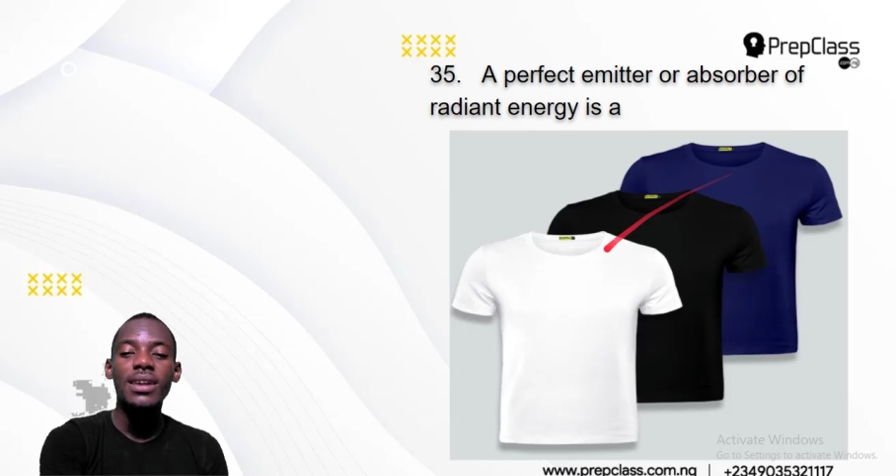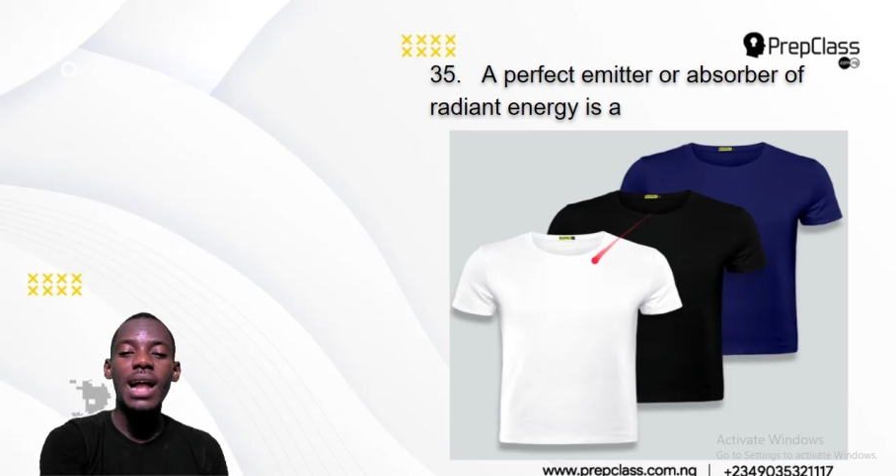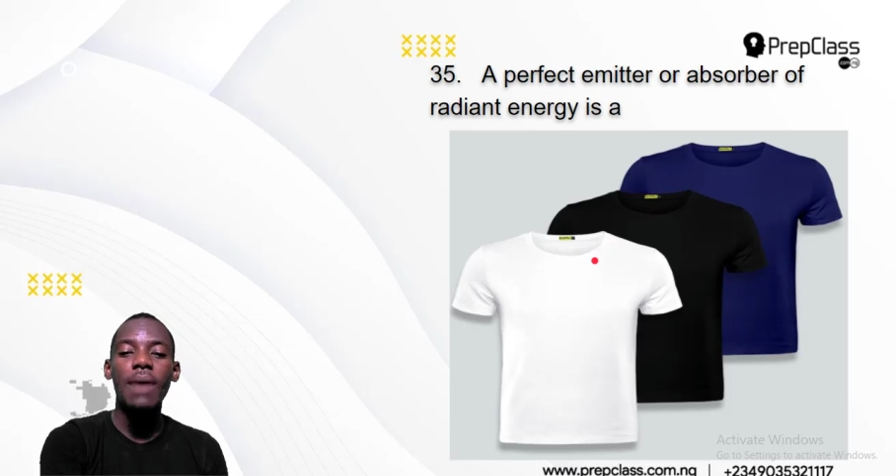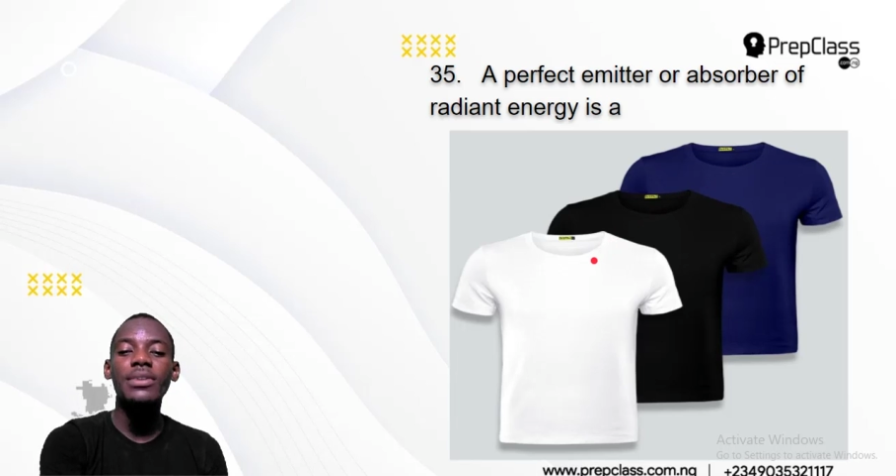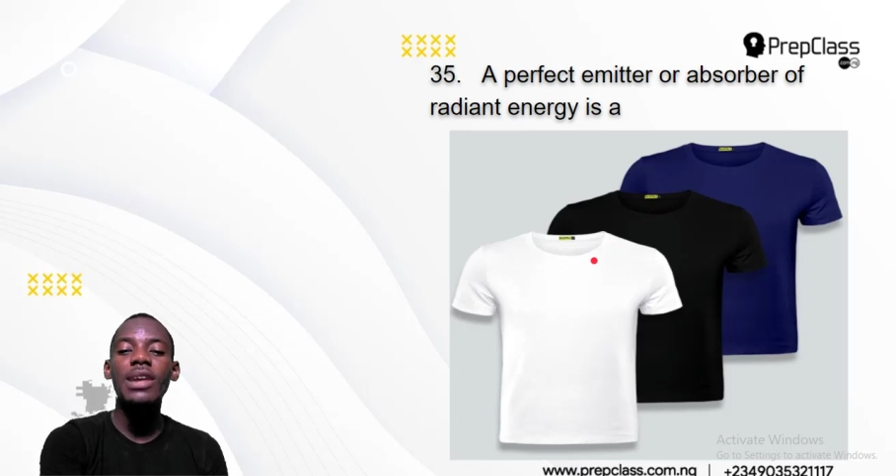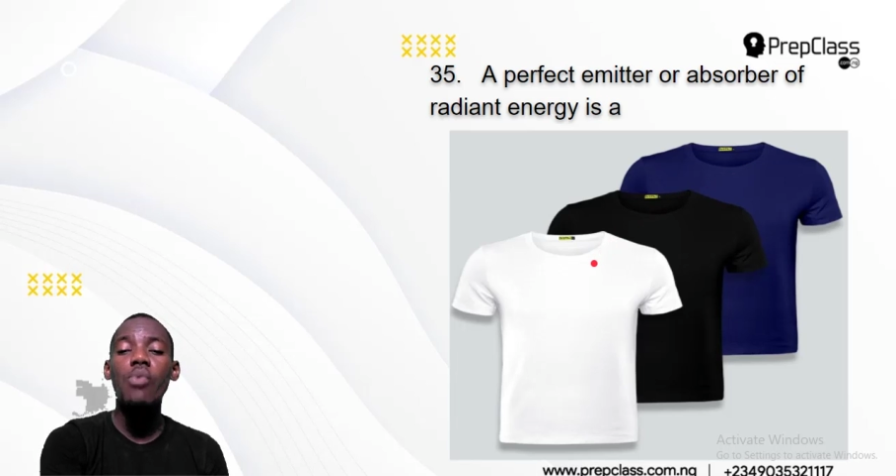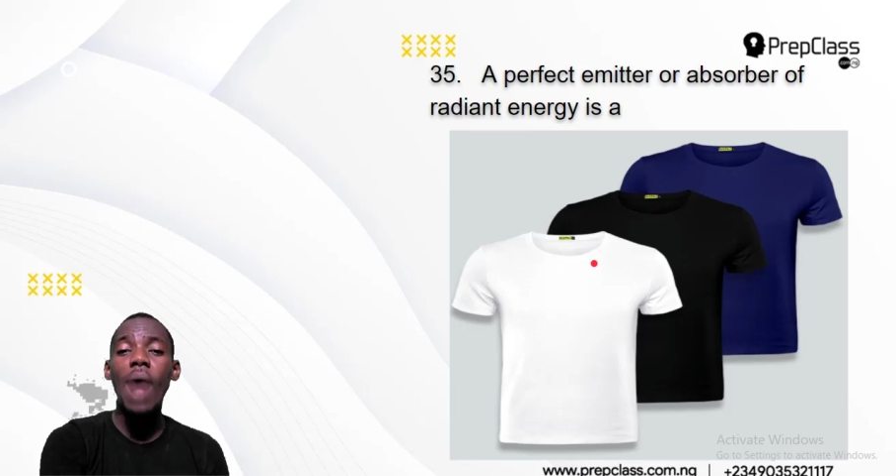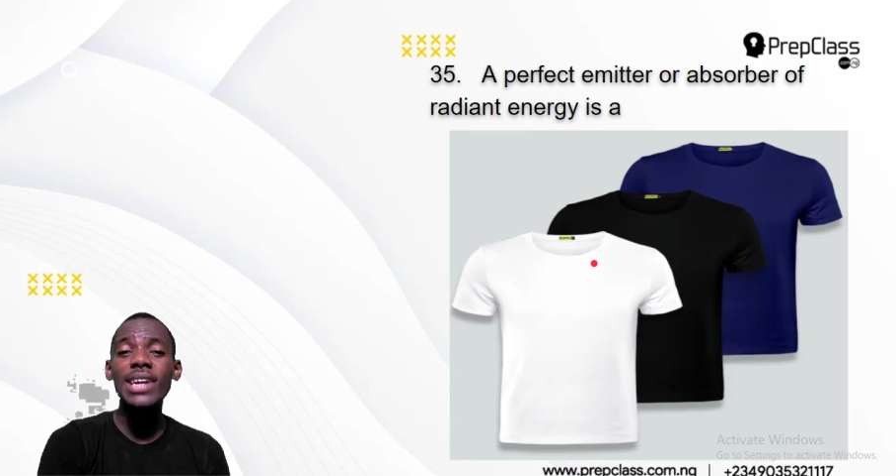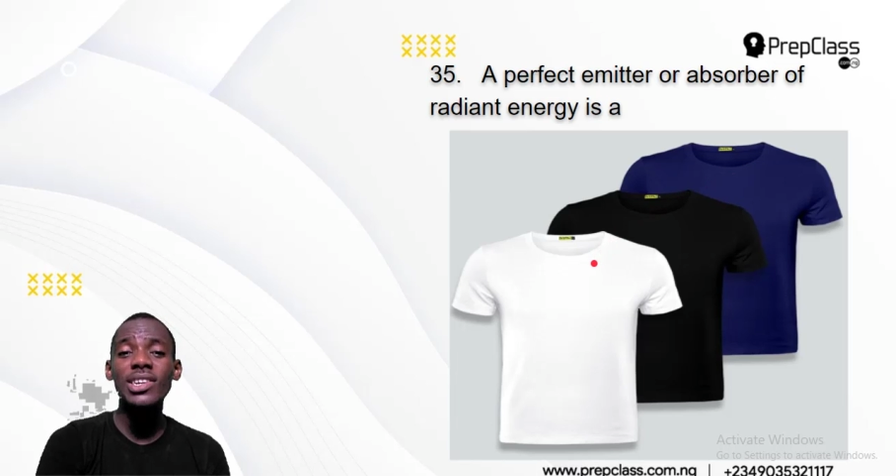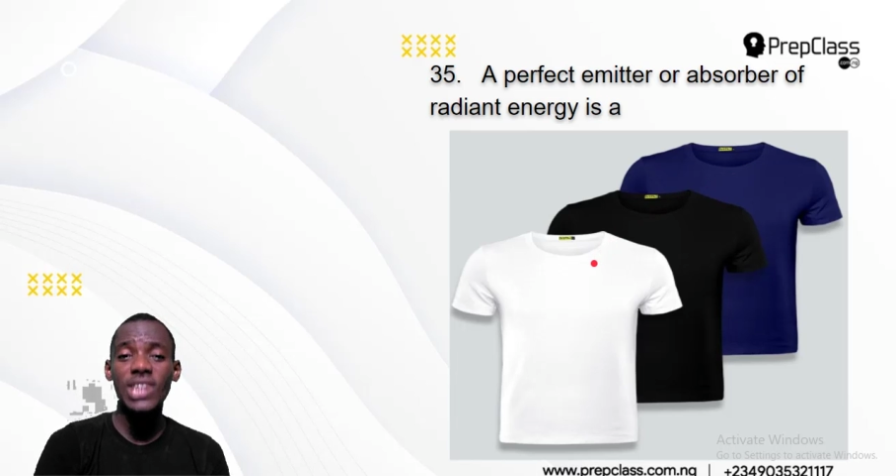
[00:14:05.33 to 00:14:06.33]
Now, the
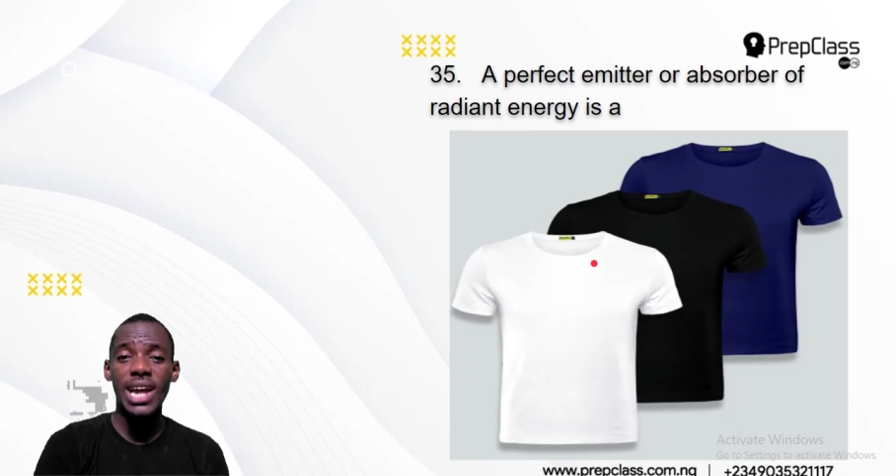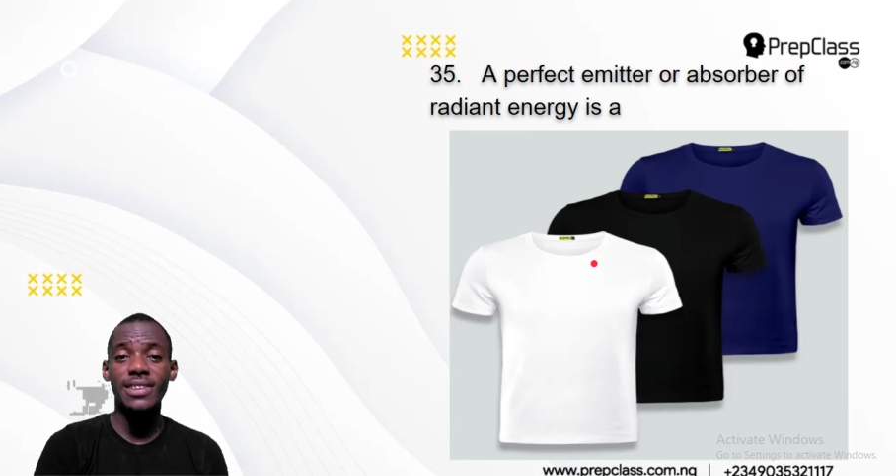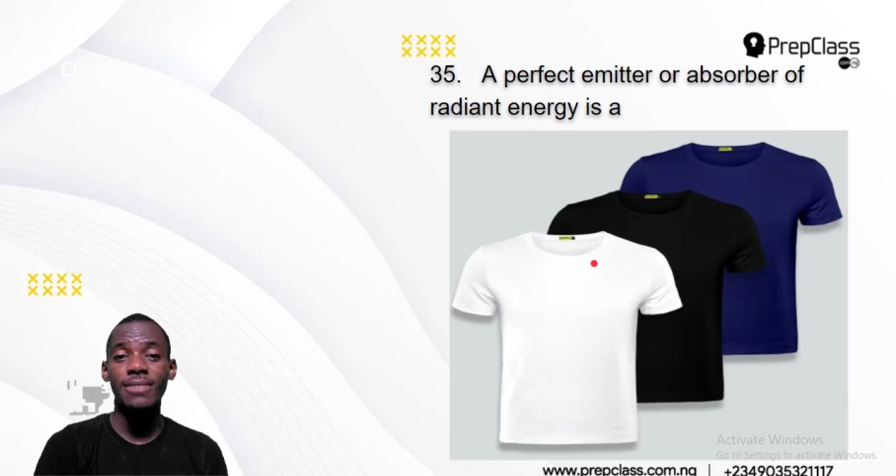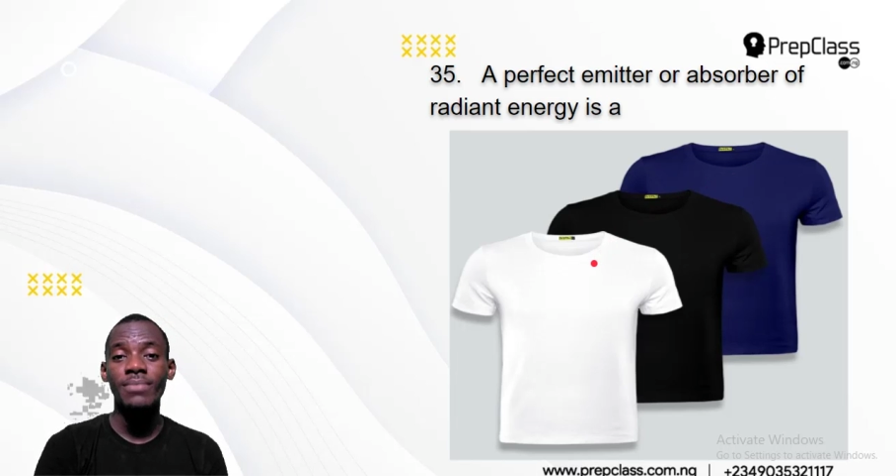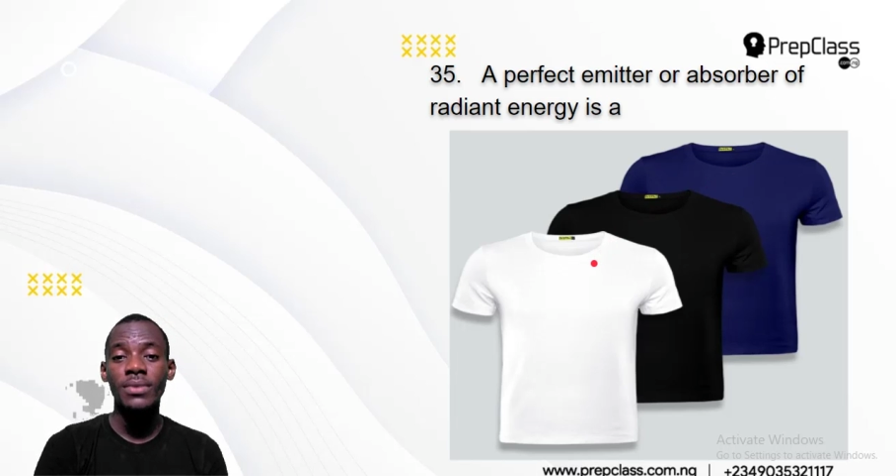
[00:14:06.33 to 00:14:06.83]
white shirt,